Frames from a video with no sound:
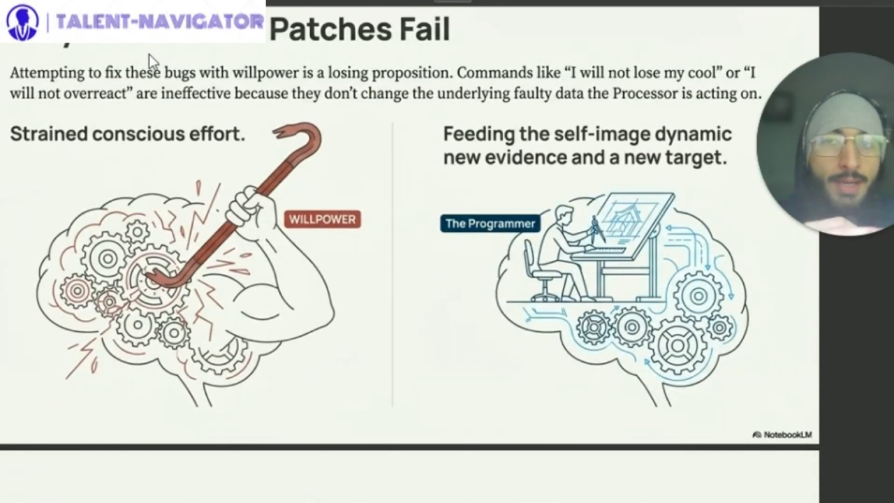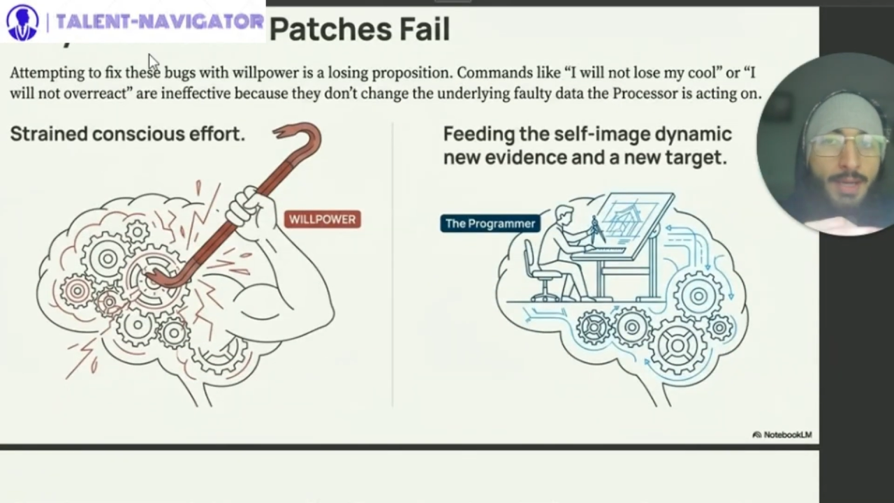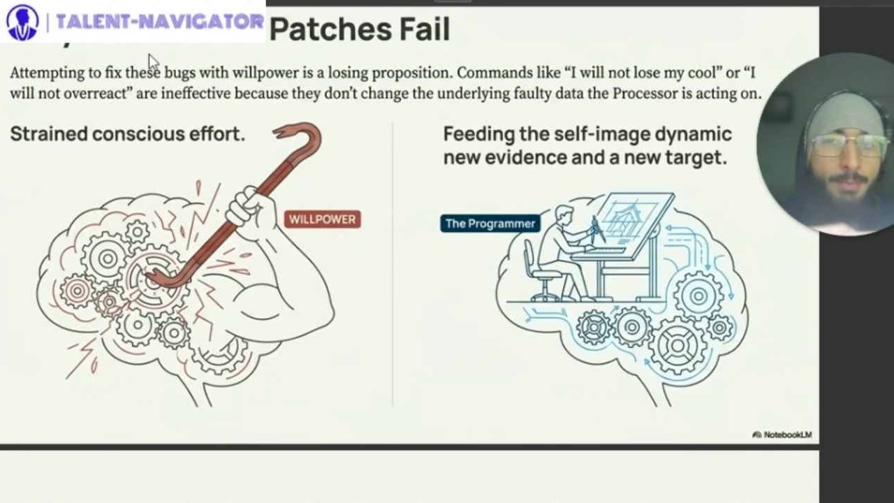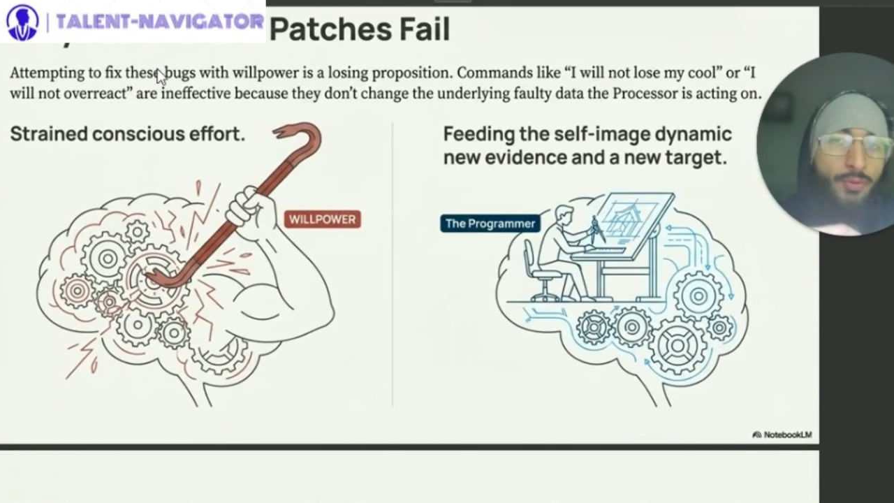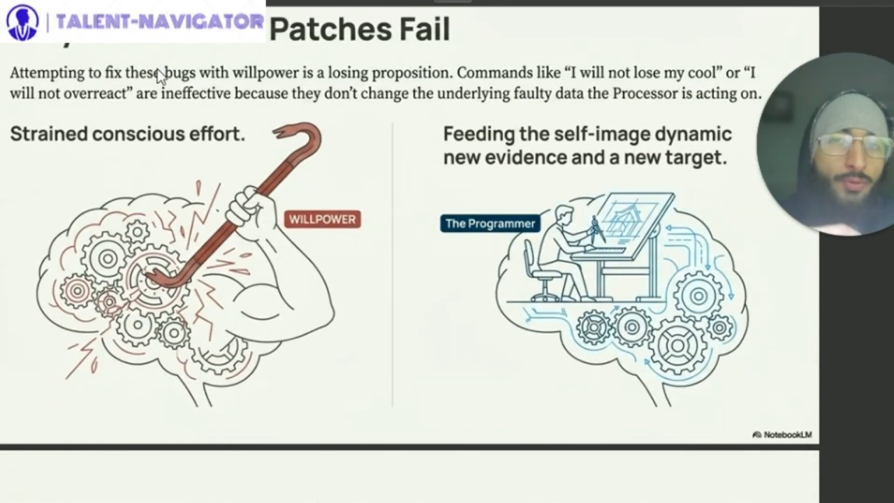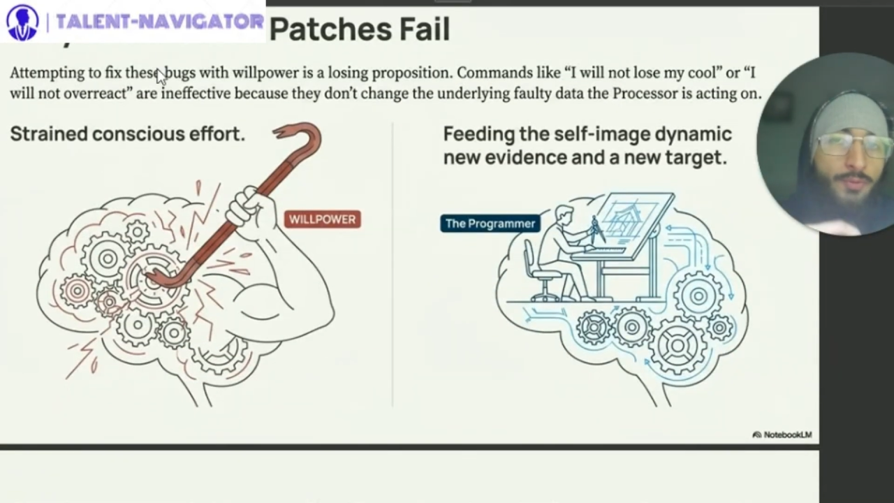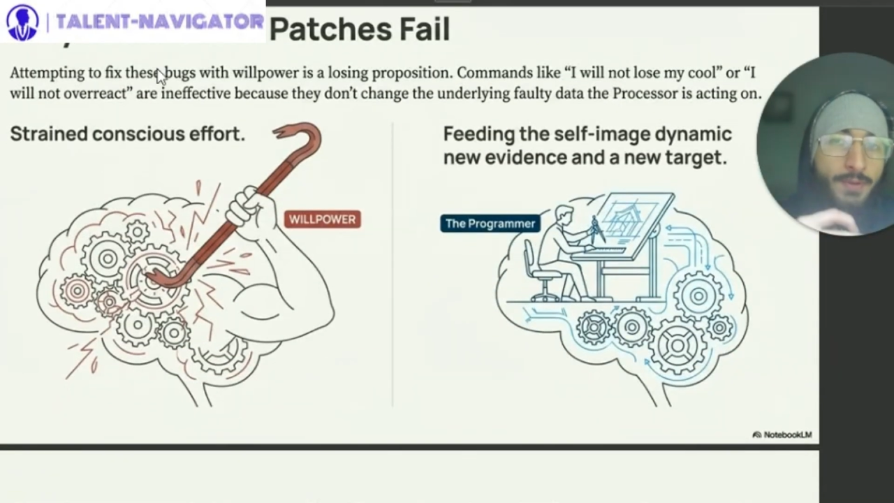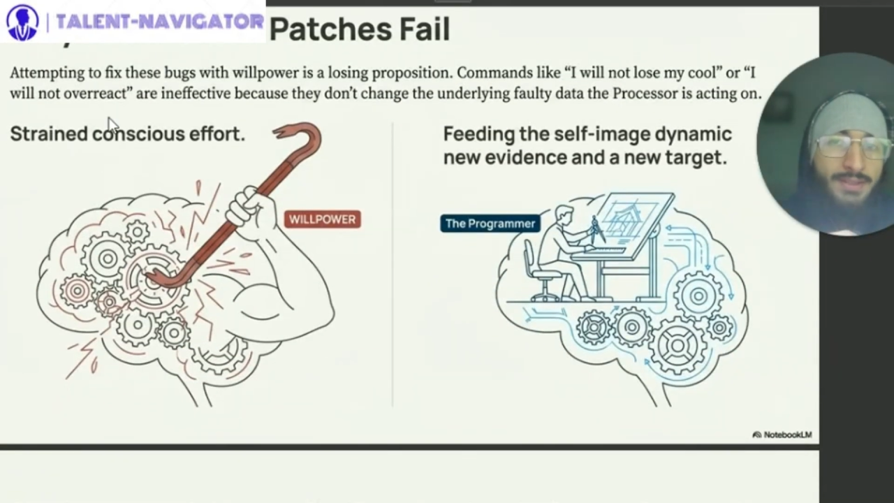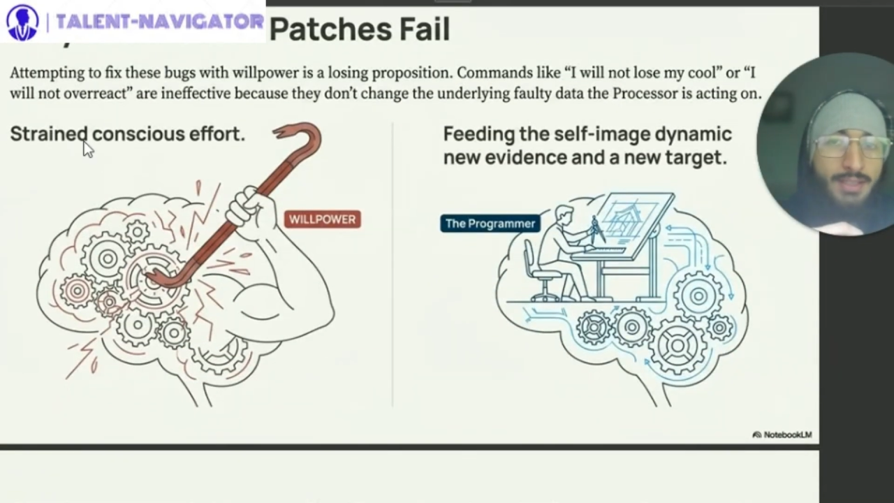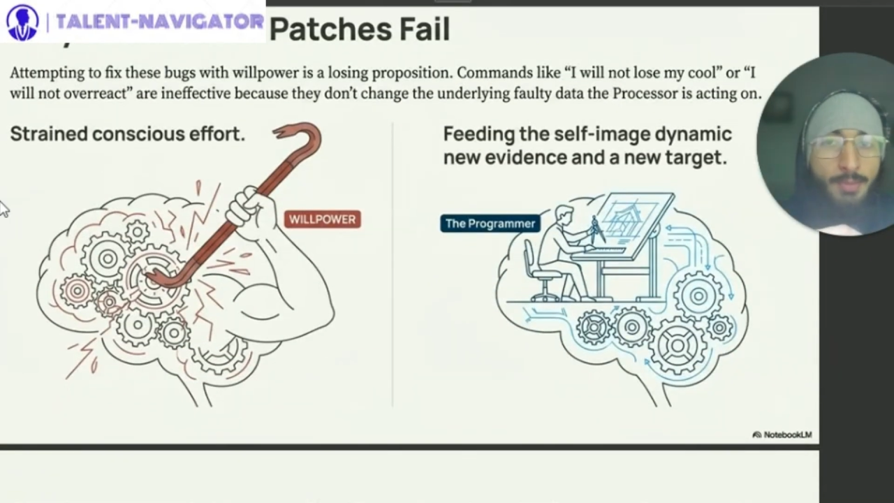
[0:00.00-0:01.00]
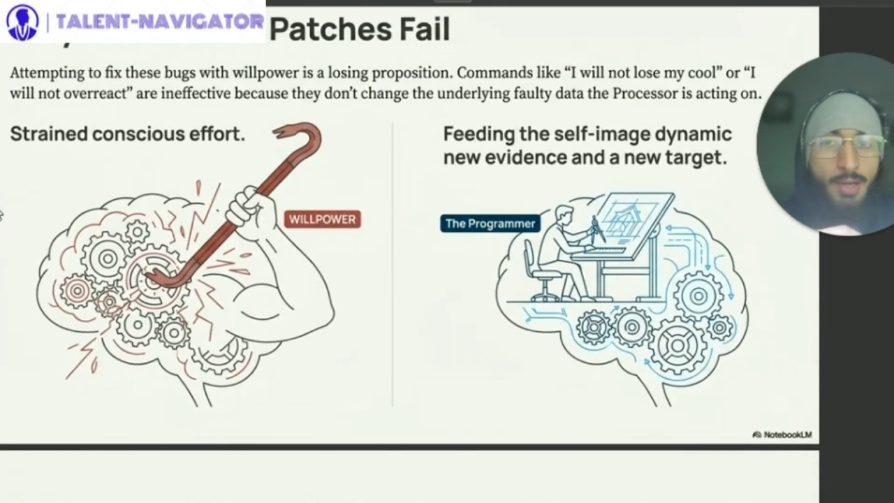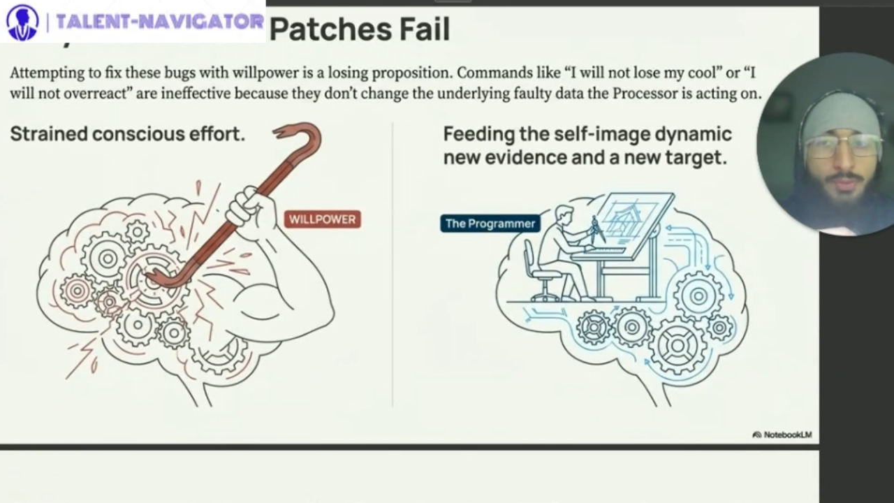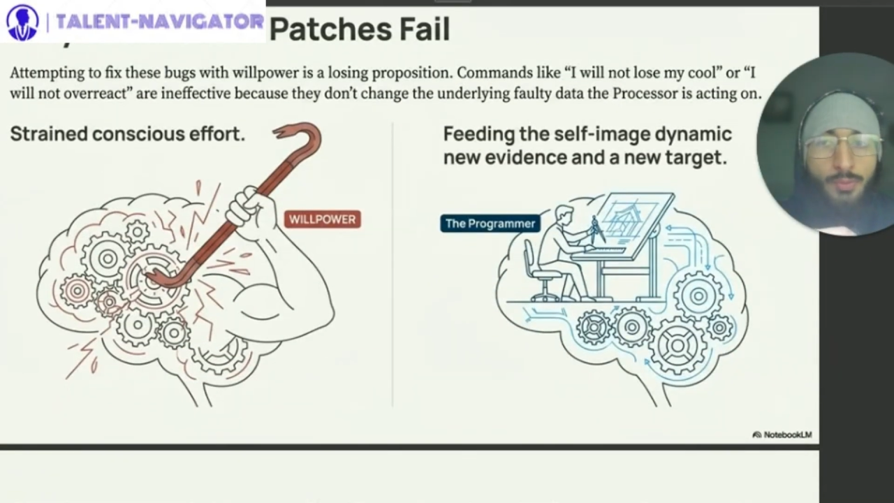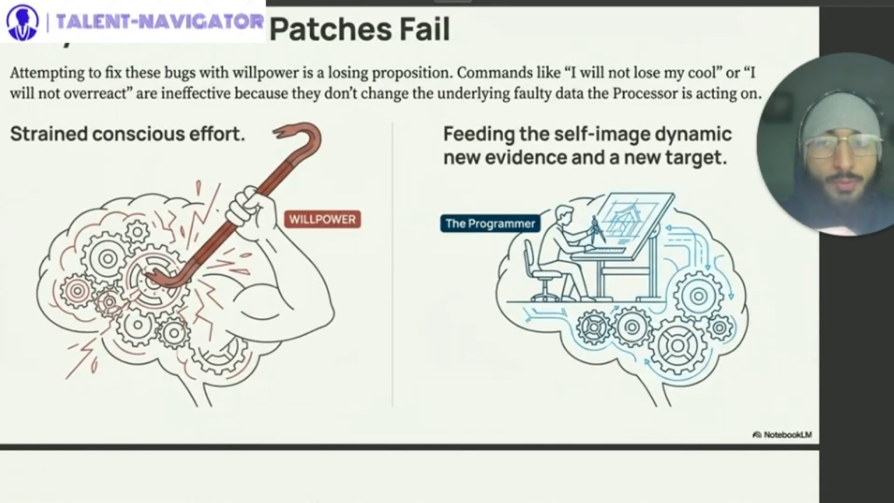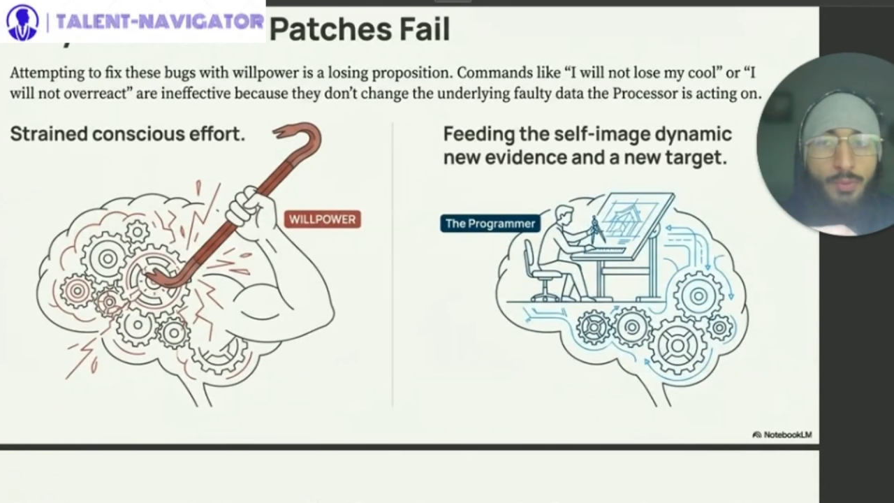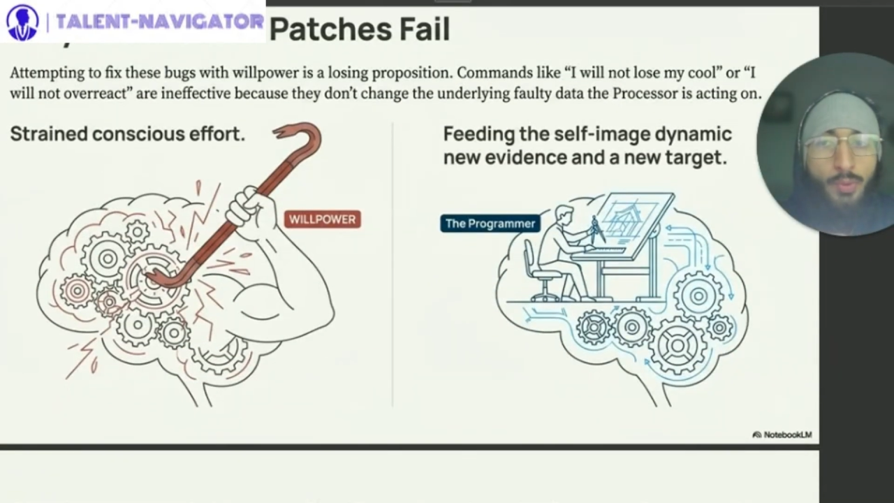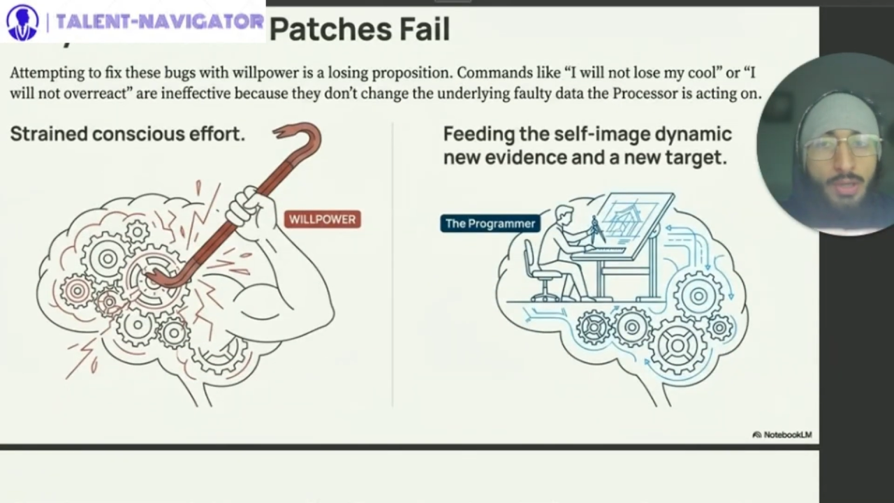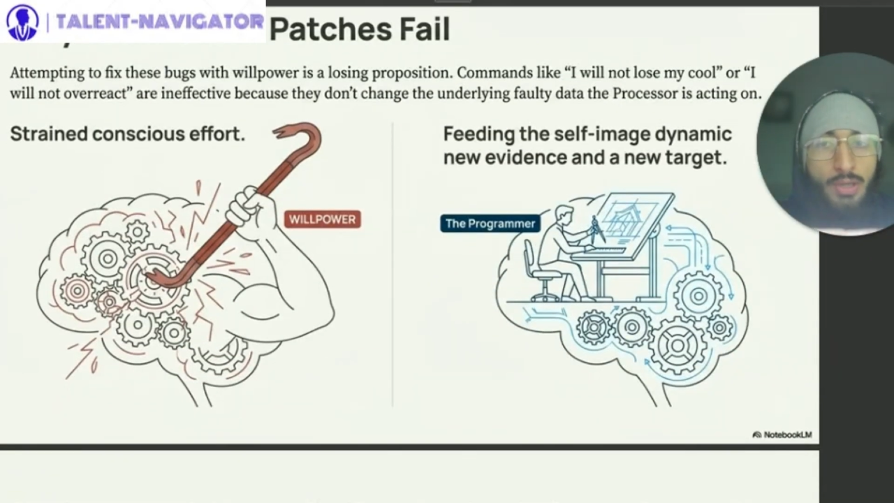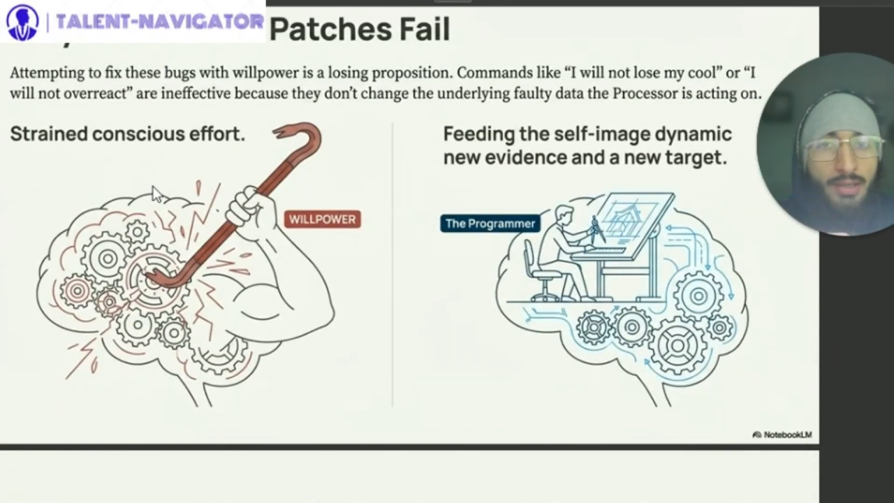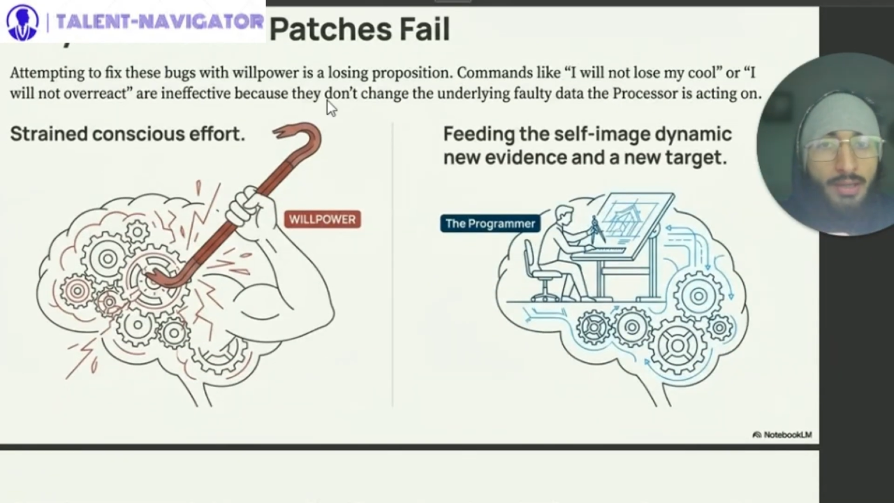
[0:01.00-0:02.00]
Attempting to fix these bugs with
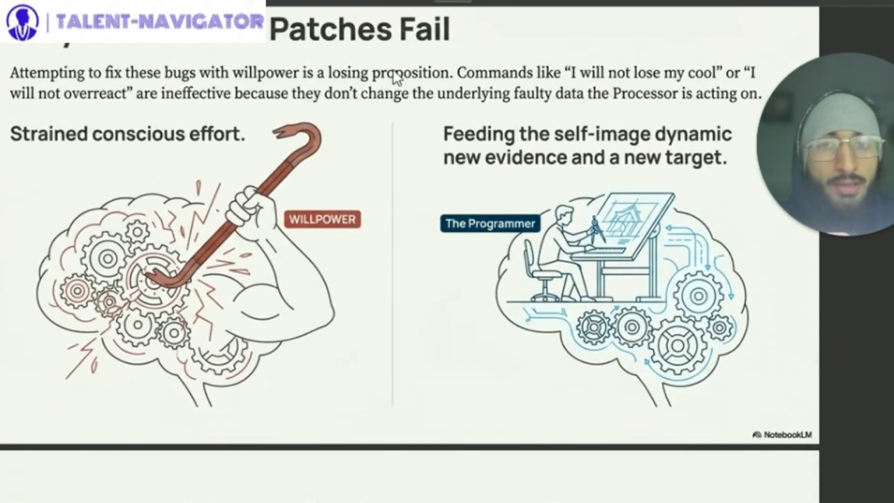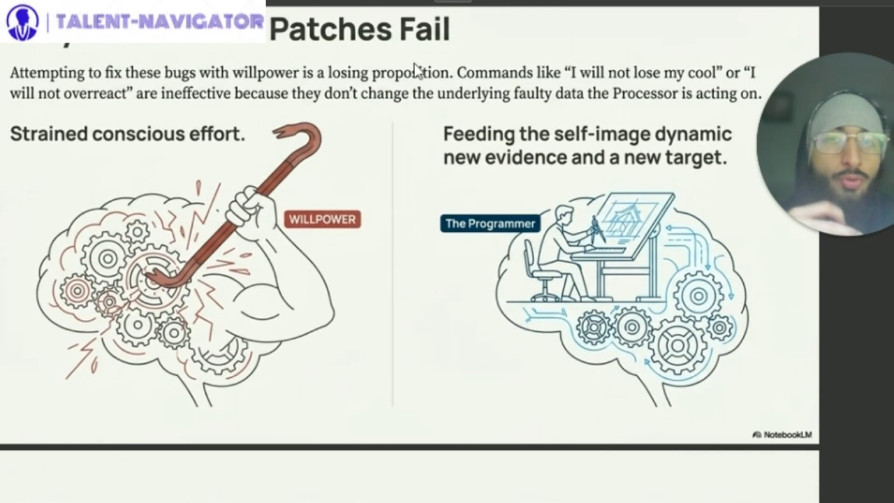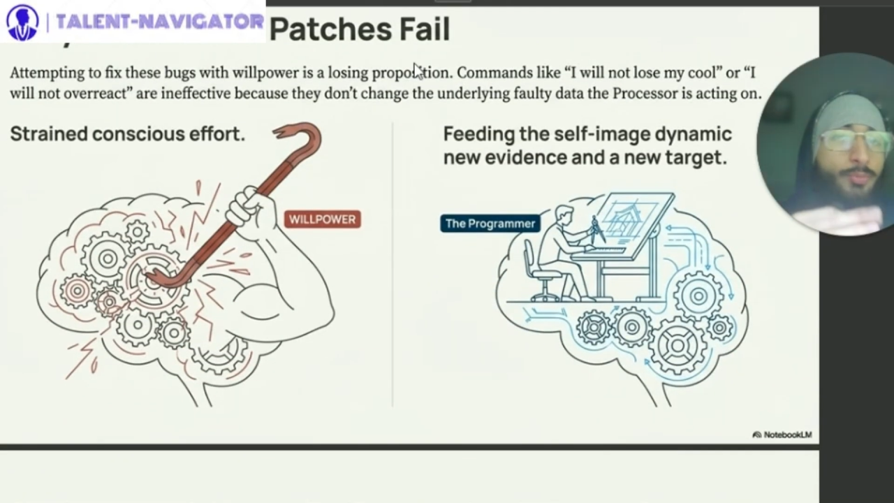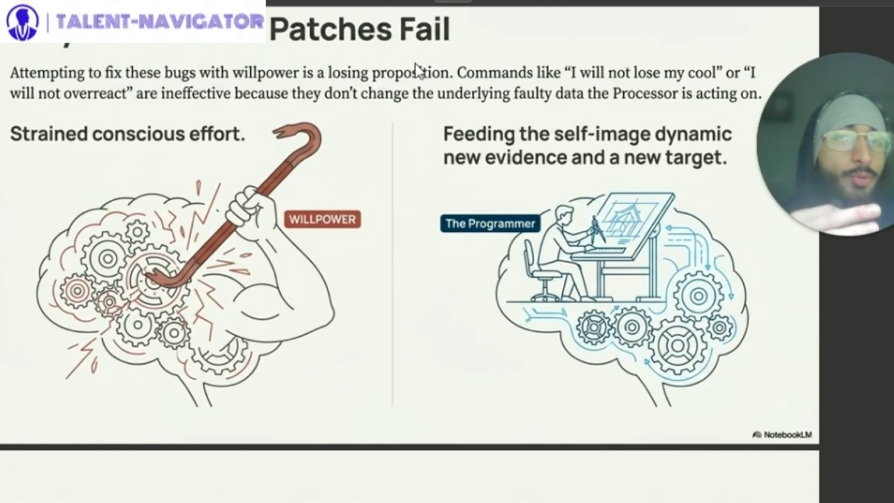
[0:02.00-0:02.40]
willpower is a losing